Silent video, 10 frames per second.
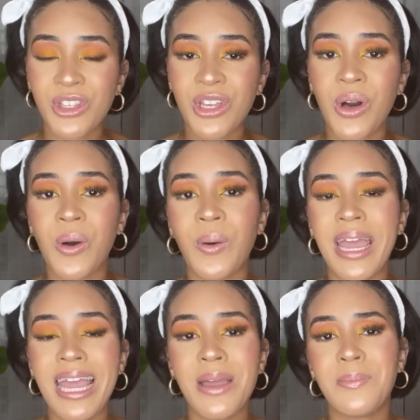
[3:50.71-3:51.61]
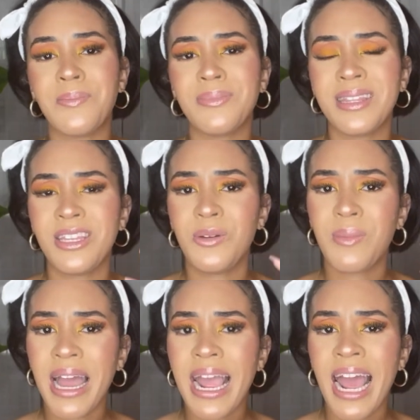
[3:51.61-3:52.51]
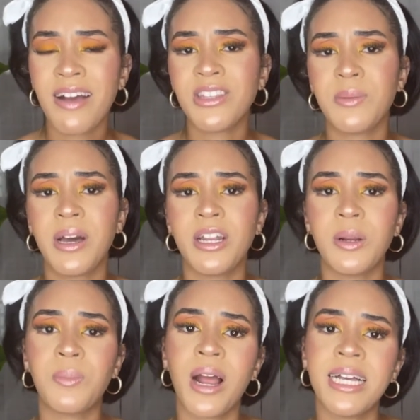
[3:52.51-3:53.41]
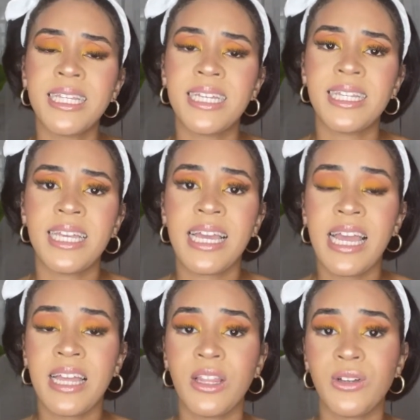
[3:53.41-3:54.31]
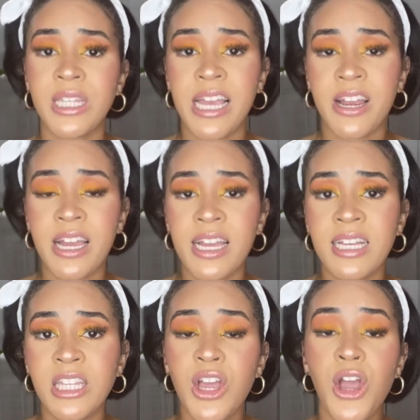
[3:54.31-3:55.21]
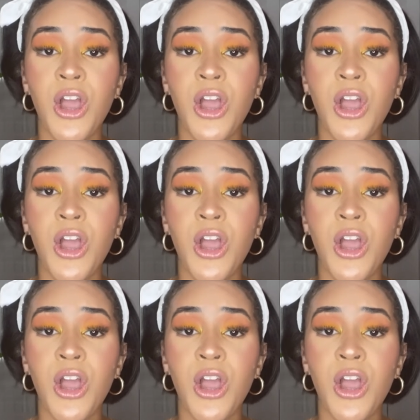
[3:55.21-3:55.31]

So you might have some under processing in those areas